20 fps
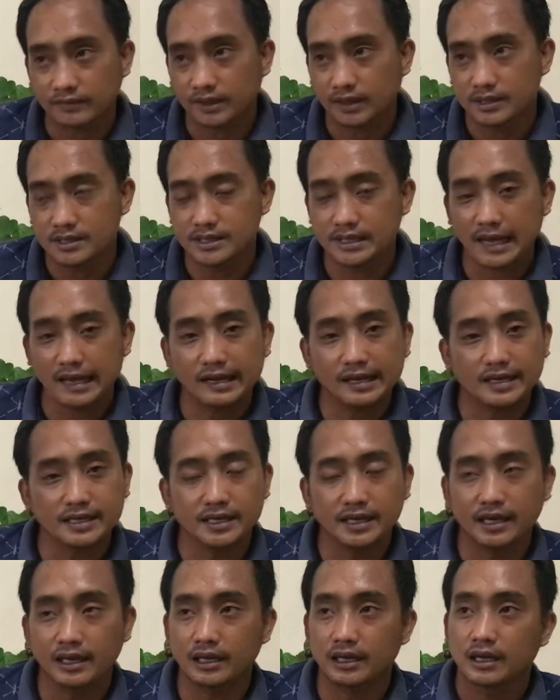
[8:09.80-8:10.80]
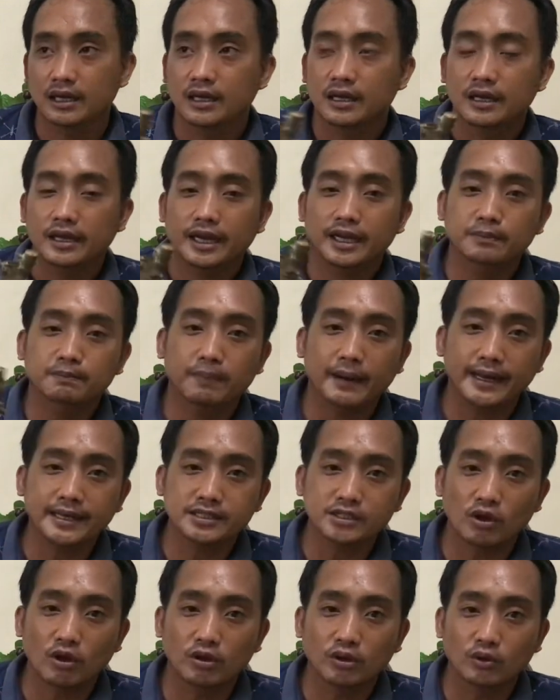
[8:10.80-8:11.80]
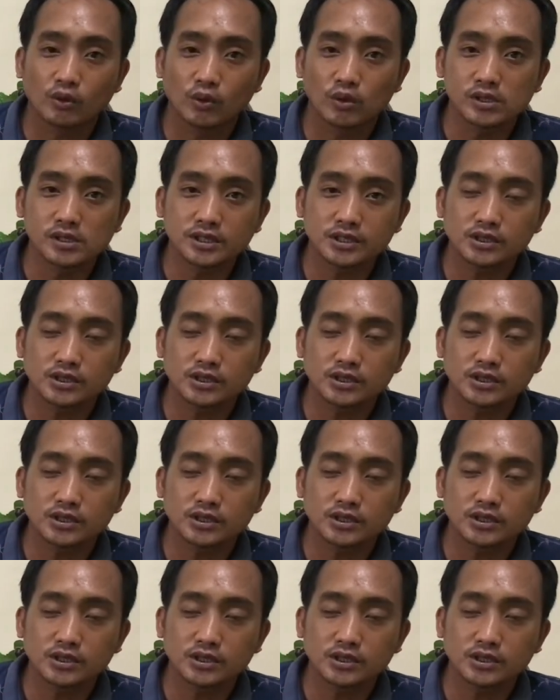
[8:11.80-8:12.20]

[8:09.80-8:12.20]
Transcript: style kasi it breaks all rules,